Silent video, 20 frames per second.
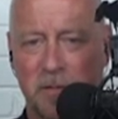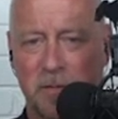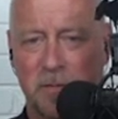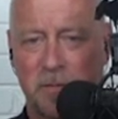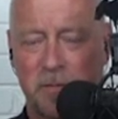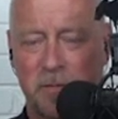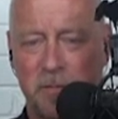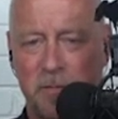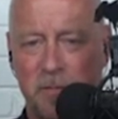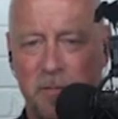
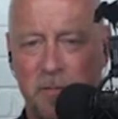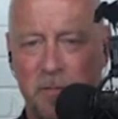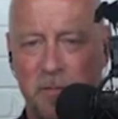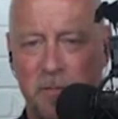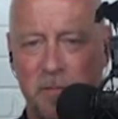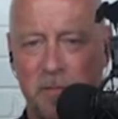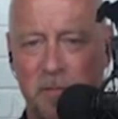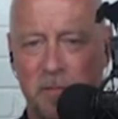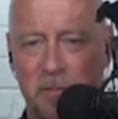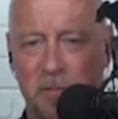
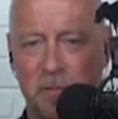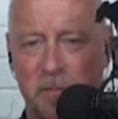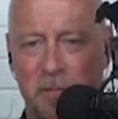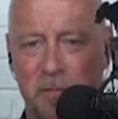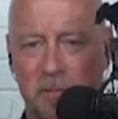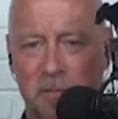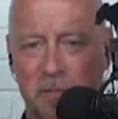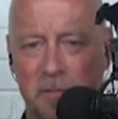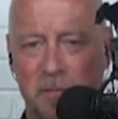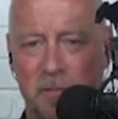
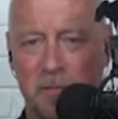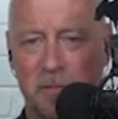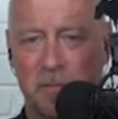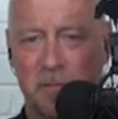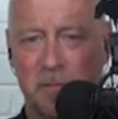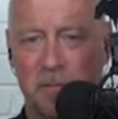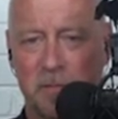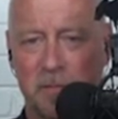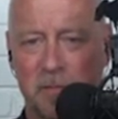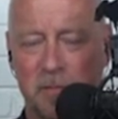
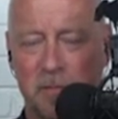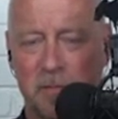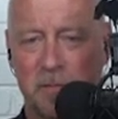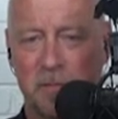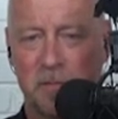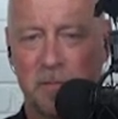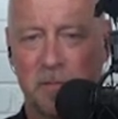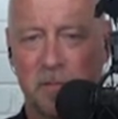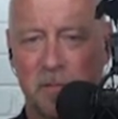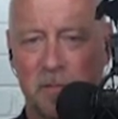
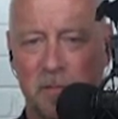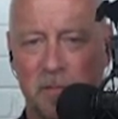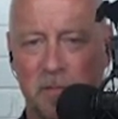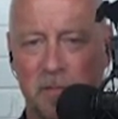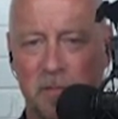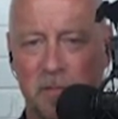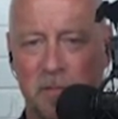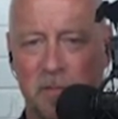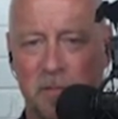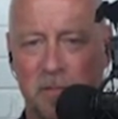
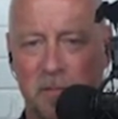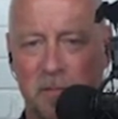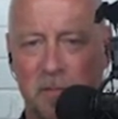[no speech]